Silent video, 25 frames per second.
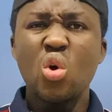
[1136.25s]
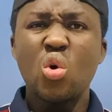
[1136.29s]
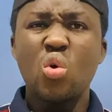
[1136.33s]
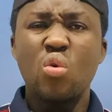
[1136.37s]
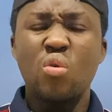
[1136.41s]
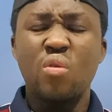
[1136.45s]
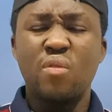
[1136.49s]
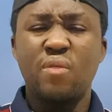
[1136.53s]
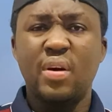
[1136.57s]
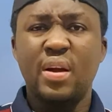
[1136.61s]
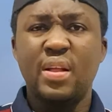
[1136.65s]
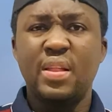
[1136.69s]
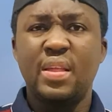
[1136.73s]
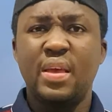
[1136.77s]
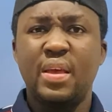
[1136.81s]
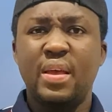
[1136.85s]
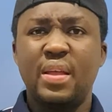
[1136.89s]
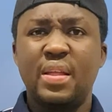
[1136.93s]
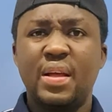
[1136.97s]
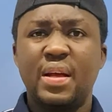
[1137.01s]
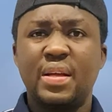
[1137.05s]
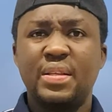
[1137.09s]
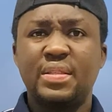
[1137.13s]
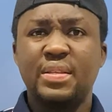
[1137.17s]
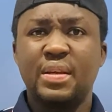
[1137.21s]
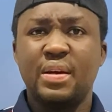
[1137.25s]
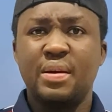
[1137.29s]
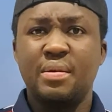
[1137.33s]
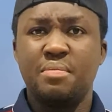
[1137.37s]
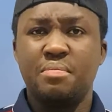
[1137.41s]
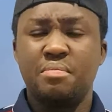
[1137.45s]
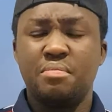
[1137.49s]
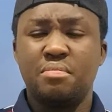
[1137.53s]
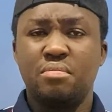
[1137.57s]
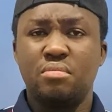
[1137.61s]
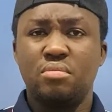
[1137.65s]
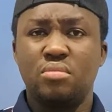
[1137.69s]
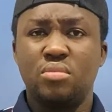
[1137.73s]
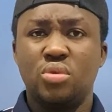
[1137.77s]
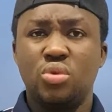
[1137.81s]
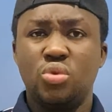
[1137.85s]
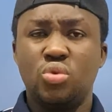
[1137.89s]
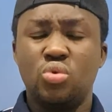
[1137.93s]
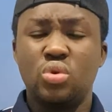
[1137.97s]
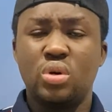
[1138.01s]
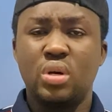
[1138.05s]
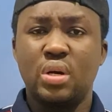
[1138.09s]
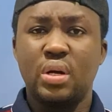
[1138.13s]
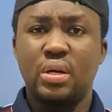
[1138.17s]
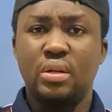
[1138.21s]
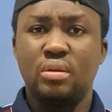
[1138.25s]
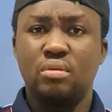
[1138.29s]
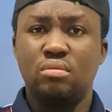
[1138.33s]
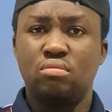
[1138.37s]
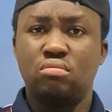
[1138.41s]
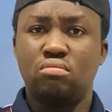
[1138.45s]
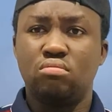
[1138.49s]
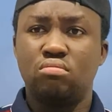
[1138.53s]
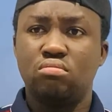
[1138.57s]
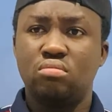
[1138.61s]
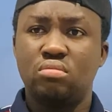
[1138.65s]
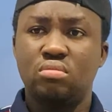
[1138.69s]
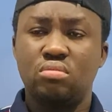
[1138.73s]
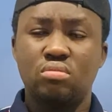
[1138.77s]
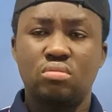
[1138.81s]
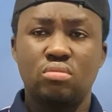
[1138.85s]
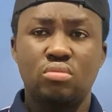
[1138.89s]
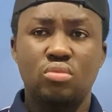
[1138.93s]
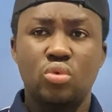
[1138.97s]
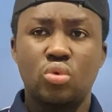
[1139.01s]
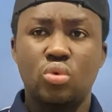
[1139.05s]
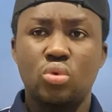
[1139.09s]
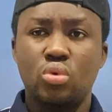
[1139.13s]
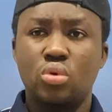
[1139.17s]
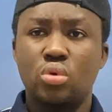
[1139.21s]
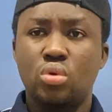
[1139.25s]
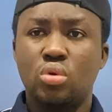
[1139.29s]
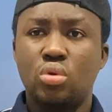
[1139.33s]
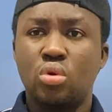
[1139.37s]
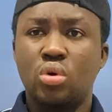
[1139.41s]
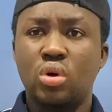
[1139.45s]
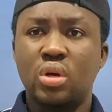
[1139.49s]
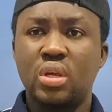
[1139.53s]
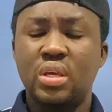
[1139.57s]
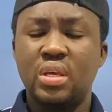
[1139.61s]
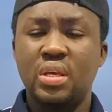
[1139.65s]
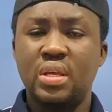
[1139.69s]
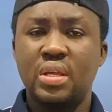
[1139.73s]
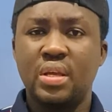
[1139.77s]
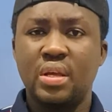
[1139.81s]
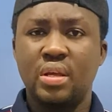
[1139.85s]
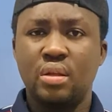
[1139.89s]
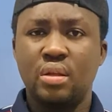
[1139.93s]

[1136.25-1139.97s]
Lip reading: over there that you can log in